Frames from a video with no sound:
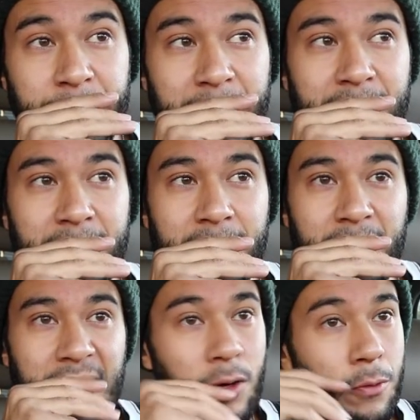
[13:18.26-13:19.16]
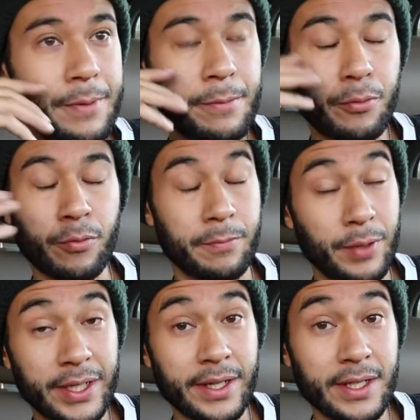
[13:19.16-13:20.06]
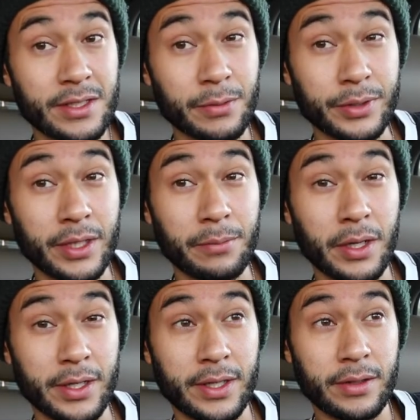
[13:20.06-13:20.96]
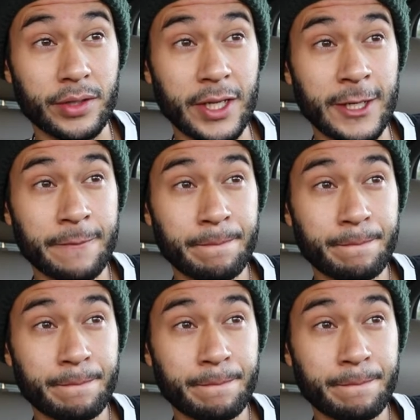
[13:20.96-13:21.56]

and I will be bringing in some good money, okay,